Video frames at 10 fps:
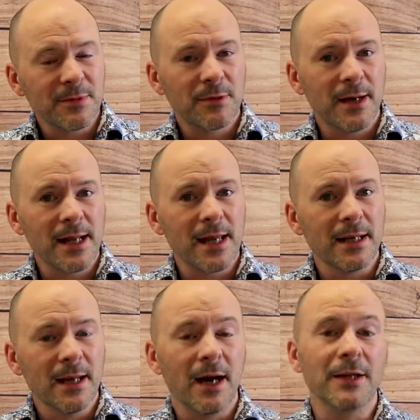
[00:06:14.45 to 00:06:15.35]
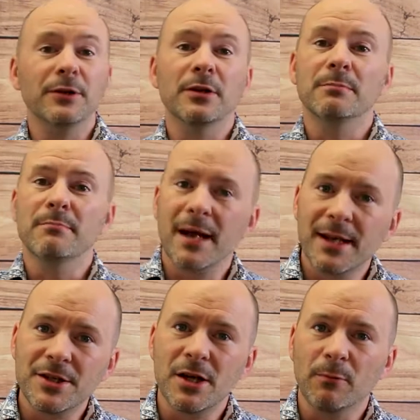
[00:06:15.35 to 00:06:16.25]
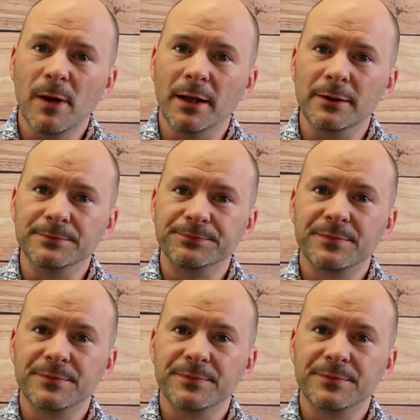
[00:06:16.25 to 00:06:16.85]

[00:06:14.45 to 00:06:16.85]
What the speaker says: credit and you can manage it well.